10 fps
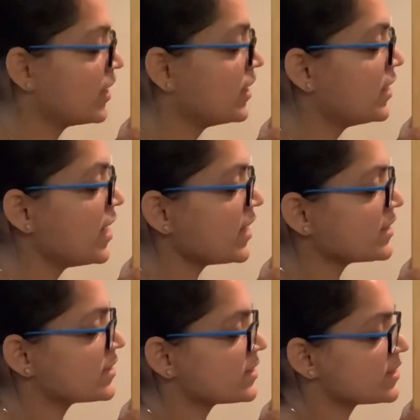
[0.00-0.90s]

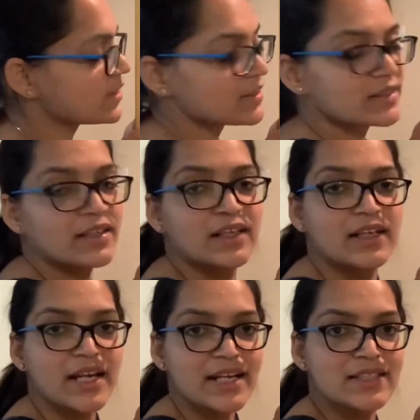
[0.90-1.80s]

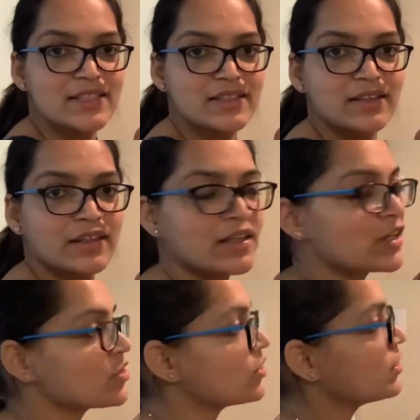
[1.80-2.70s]
Next.
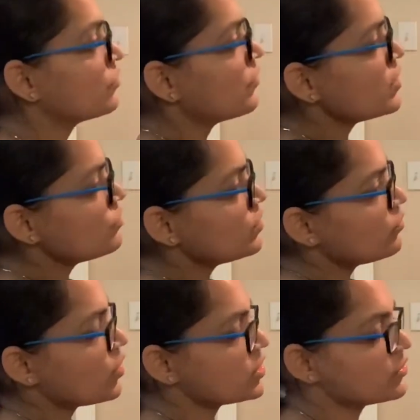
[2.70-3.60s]
So the first one
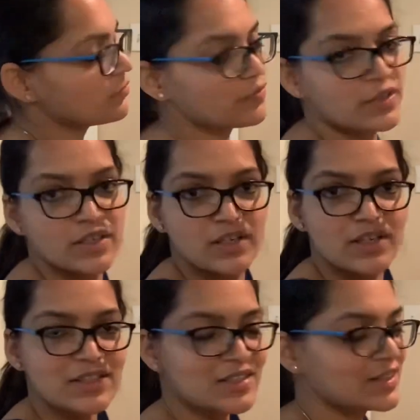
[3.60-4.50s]
was
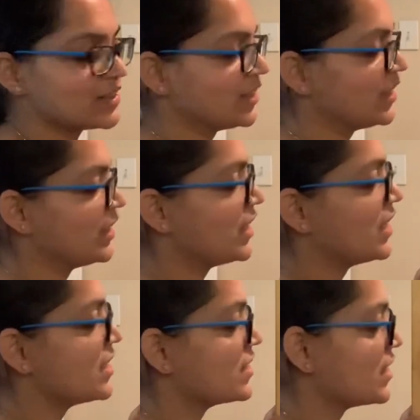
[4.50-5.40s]
first, then
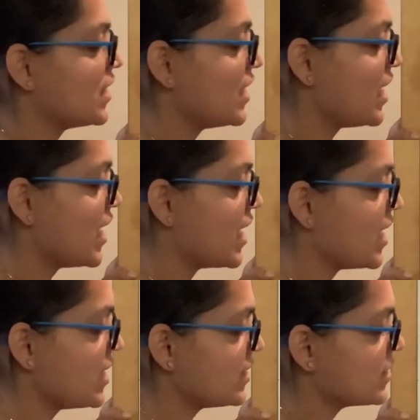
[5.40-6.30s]
is
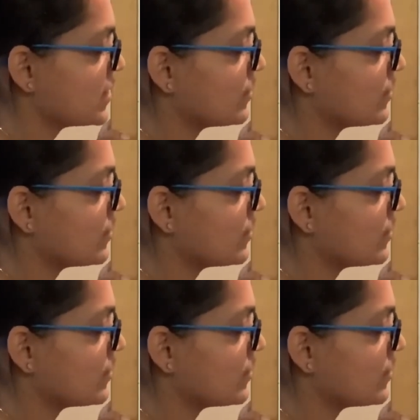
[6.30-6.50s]
next.